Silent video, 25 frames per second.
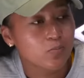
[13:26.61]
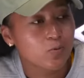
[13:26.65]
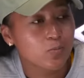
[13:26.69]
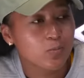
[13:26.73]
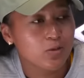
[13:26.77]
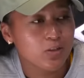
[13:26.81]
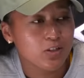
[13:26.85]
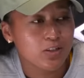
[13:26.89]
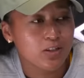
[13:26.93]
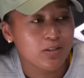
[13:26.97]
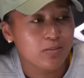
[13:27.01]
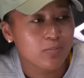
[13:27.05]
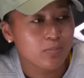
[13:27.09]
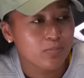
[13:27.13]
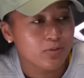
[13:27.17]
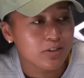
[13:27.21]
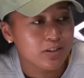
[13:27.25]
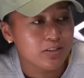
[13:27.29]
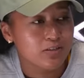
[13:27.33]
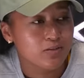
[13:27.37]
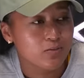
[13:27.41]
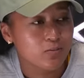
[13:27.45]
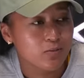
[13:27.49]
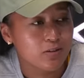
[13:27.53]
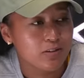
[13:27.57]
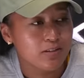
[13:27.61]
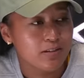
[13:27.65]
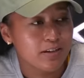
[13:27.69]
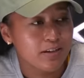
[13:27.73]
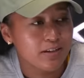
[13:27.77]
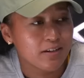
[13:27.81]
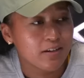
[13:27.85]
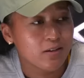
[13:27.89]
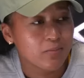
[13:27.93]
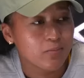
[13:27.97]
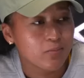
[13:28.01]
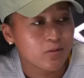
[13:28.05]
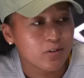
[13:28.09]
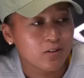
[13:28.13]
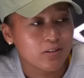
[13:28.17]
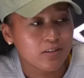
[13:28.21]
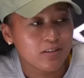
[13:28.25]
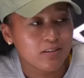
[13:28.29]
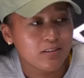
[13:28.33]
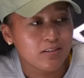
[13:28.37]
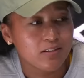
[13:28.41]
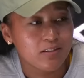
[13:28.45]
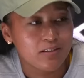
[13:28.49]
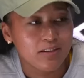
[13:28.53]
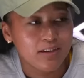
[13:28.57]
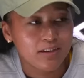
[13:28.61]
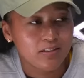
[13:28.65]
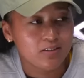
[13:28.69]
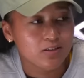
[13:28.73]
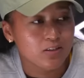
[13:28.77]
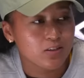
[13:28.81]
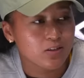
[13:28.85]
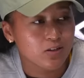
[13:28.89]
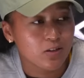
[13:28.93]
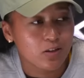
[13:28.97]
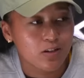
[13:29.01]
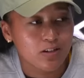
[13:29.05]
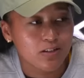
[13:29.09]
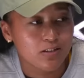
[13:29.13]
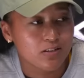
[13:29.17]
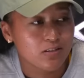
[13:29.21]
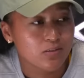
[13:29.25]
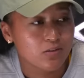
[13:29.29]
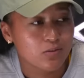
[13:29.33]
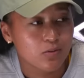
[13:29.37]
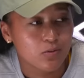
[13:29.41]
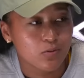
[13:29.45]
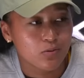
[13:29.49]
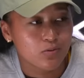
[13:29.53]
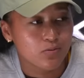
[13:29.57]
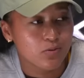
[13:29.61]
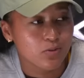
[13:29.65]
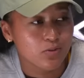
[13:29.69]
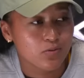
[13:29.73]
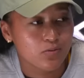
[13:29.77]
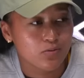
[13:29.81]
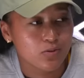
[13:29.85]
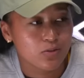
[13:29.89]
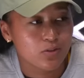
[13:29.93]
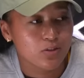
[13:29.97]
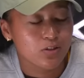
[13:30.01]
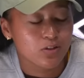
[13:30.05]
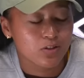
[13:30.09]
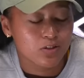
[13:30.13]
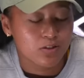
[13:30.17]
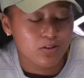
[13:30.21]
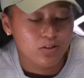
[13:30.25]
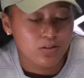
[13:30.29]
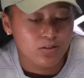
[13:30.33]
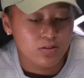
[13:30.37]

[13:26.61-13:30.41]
pretty impressed with getting, but like the next shot it's over for sure.